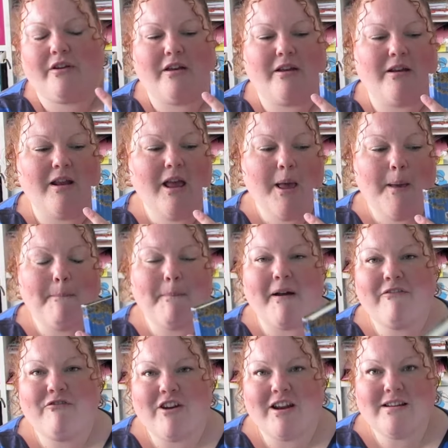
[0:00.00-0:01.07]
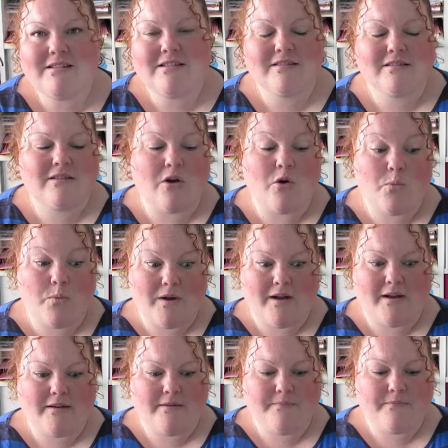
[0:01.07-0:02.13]
And my friend has got
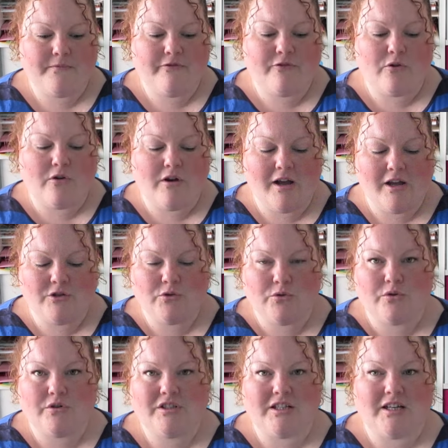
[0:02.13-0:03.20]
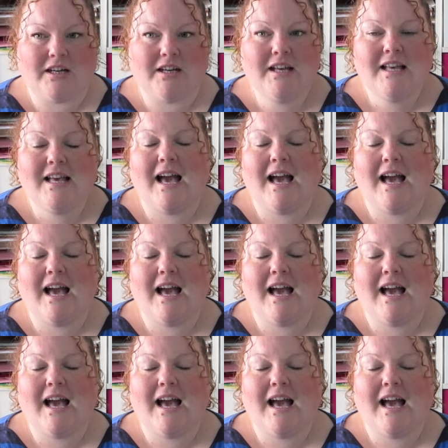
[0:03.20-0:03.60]
one for her daughter,